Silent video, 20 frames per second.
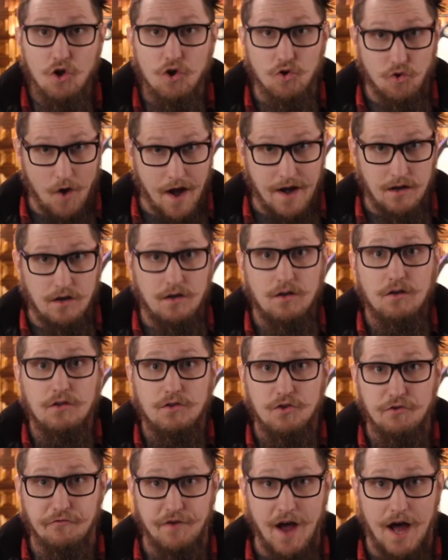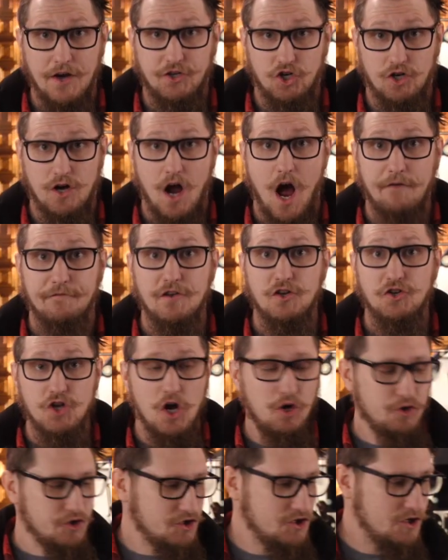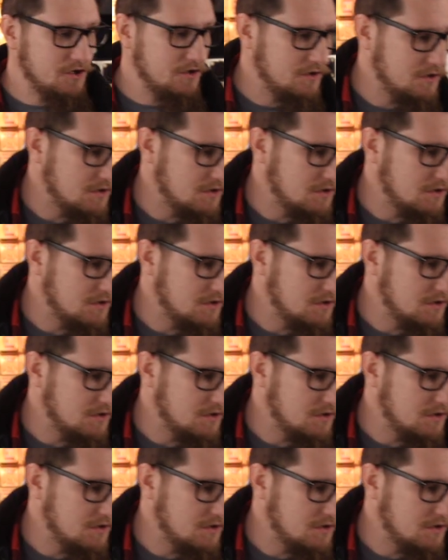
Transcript: Great, you've got your coffee dosed.